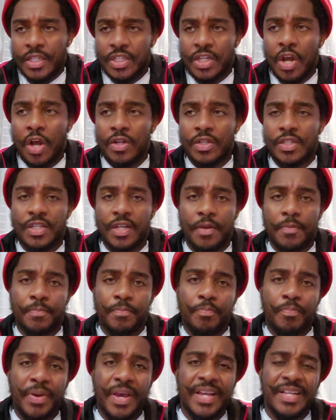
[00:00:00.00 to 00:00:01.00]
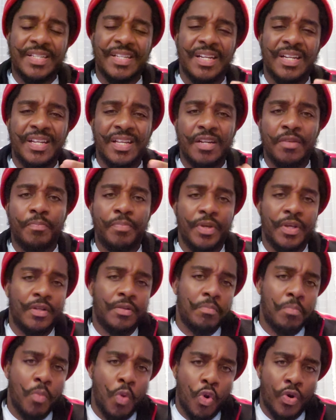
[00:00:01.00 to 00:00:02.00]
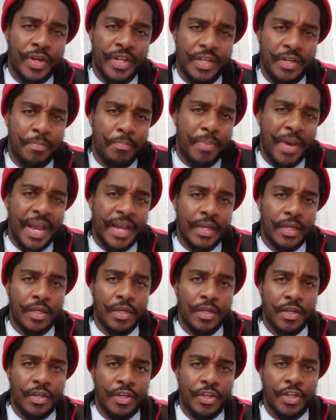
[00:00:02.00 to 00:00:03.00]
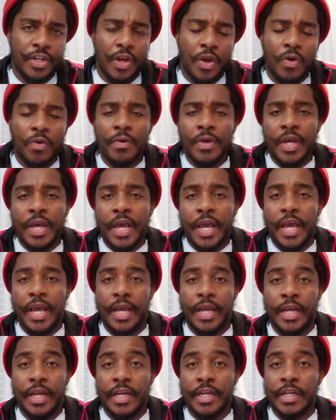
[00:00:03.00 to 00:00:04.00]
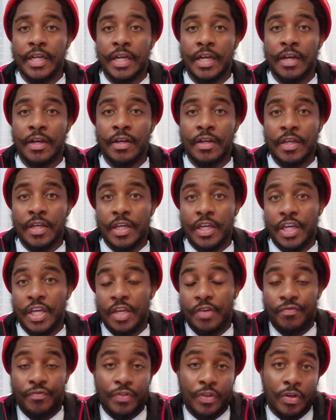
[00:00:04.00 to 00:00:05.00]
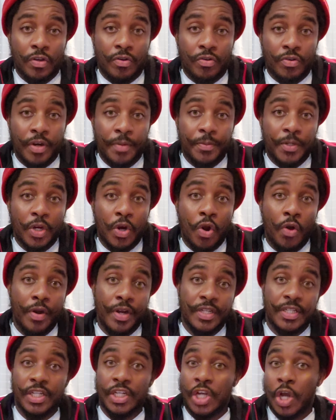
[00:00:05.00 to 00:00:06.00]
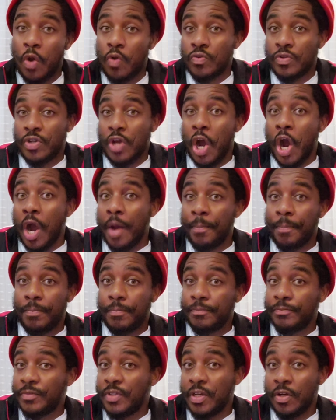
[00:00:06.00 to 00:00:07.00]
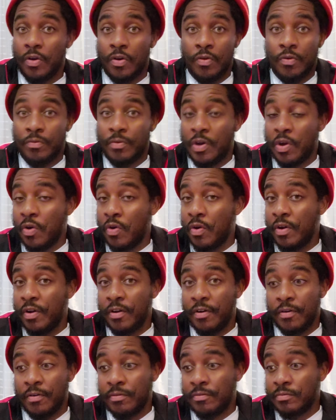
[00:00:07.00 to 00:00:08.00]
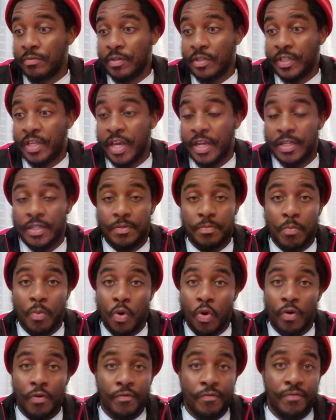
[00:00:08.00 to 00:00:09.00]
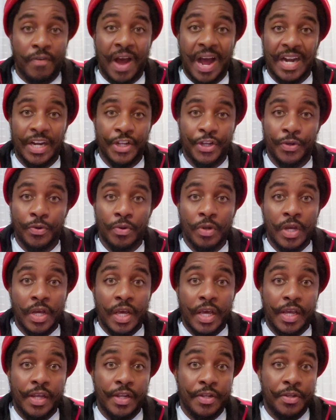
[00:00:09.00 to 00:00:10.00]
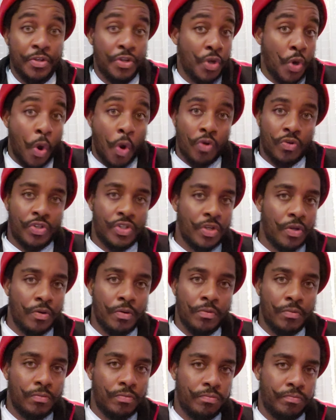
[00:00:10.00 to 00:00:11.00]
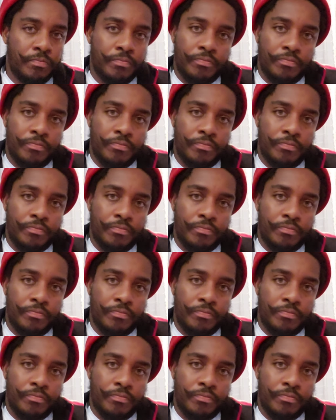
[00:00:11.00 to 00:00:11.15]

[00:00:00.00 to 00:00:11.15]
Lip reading: concept pays a little bit more than the bank, and if the cryptocurrency goes up, or gains more value, you also